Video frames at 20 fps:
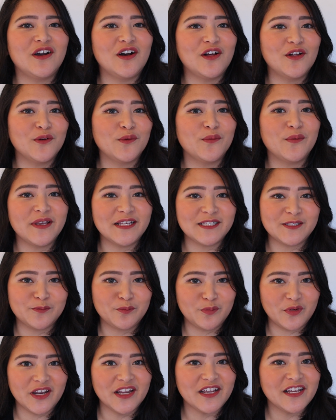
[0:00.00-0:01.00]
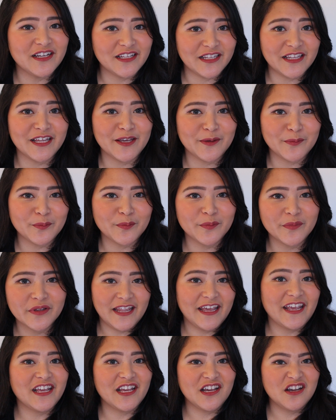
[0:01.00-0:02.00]
always break a limb,
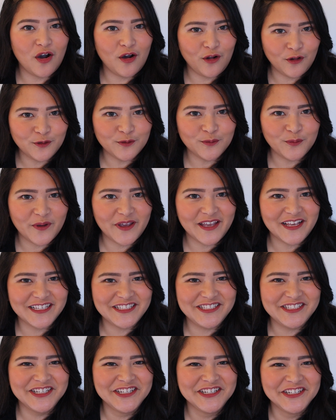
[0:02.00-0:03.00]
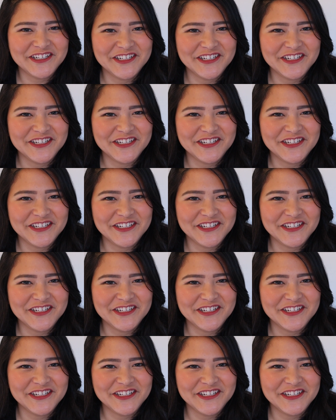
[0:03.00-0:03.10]
like always.